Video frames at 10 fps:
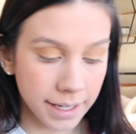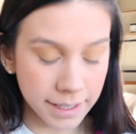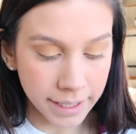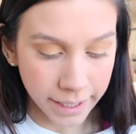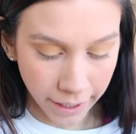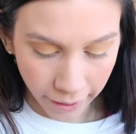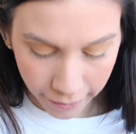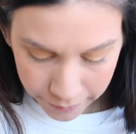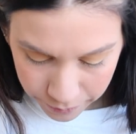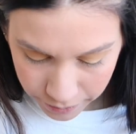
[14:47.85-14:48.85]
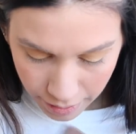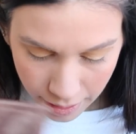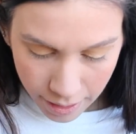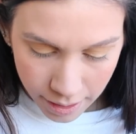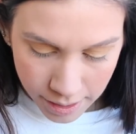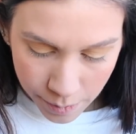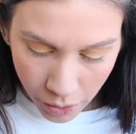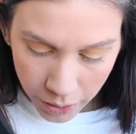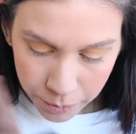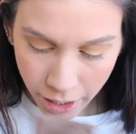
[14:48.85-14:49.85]
in here a
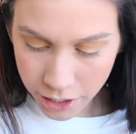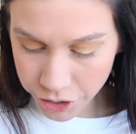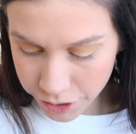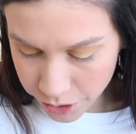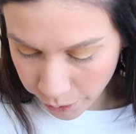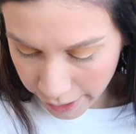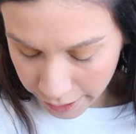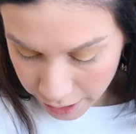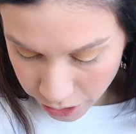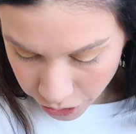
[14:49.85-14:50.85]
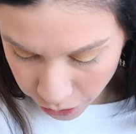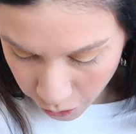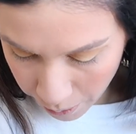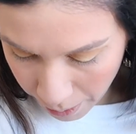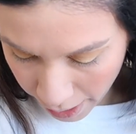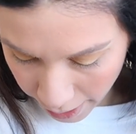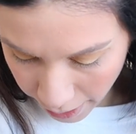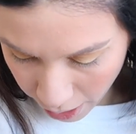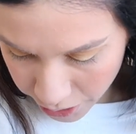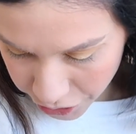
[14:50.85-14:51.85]
smaller brush so I can do
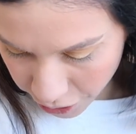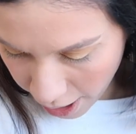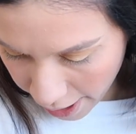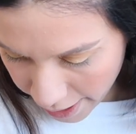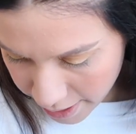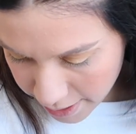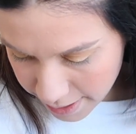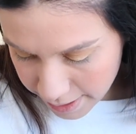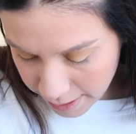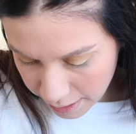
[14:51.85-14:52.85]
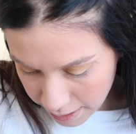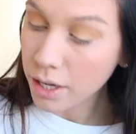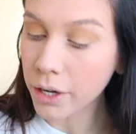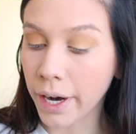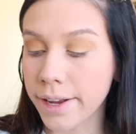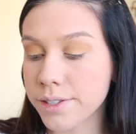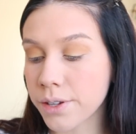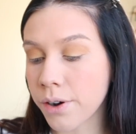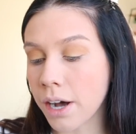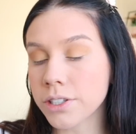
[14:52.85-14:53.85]
my under eyes. Okay,
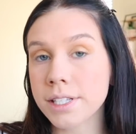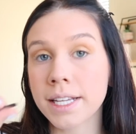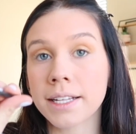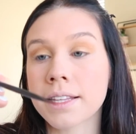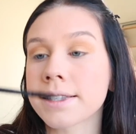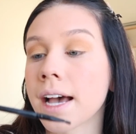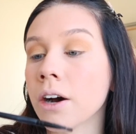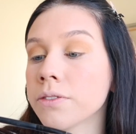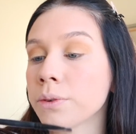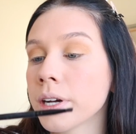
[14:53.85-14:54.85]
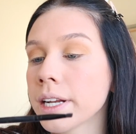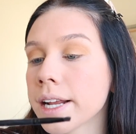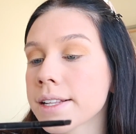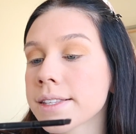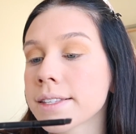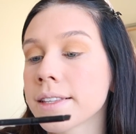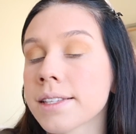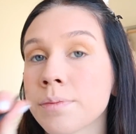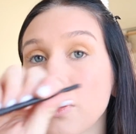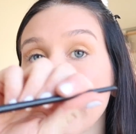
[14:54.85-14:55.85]
so I'll just take this e.l.f. one. It's the
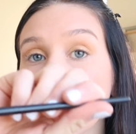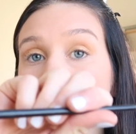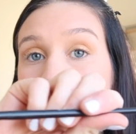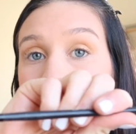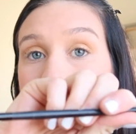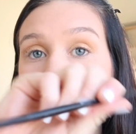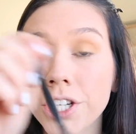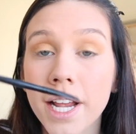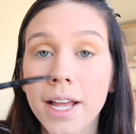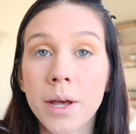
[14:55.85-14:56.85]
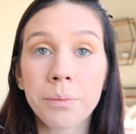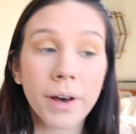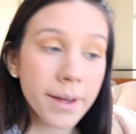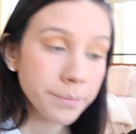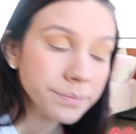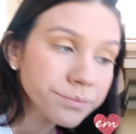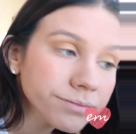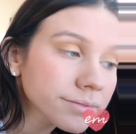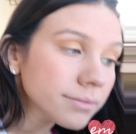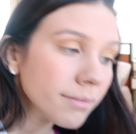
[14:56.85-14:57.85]
small angled brush, but
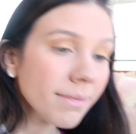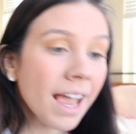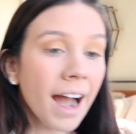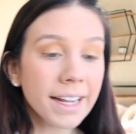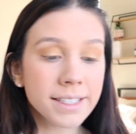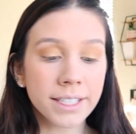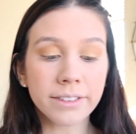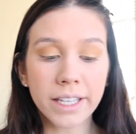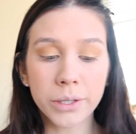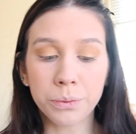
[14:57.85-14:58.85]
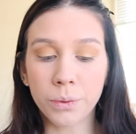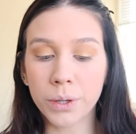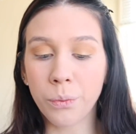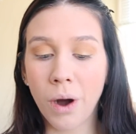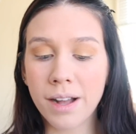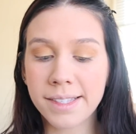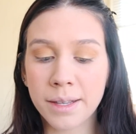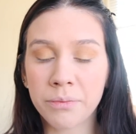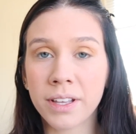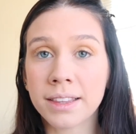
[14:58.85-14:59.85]
ideally would want
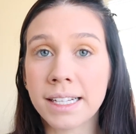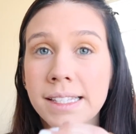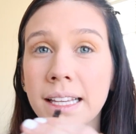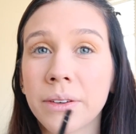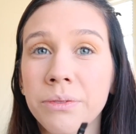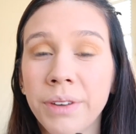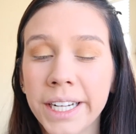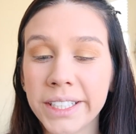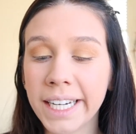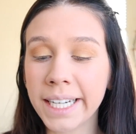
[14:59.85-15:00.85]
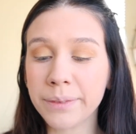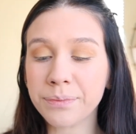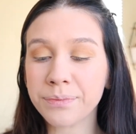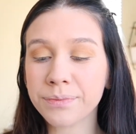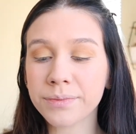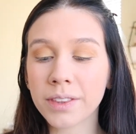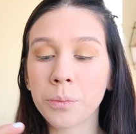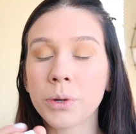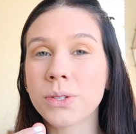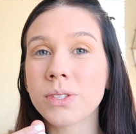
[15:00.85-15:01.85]
something that's like very, the
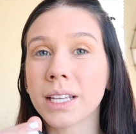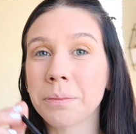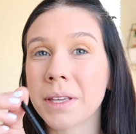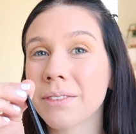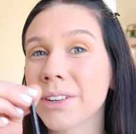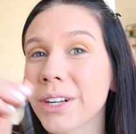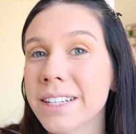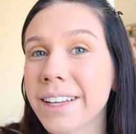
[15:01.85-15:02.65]
bristles like be very